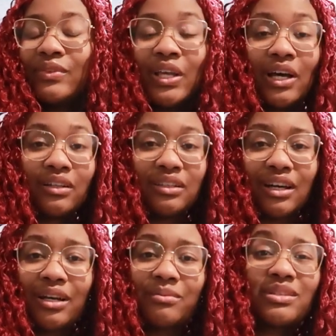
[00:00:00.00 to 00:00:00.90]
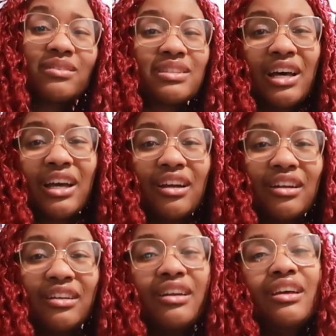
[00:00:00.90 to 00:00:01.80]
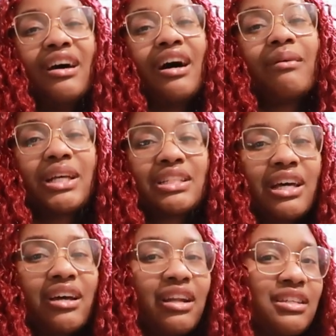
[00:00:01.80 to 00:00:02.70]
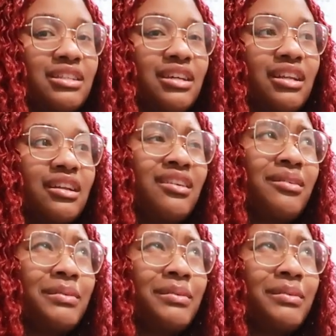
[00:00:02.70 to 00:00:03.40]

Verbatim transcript: Yeah, I'm so tired. I'm not tired as in,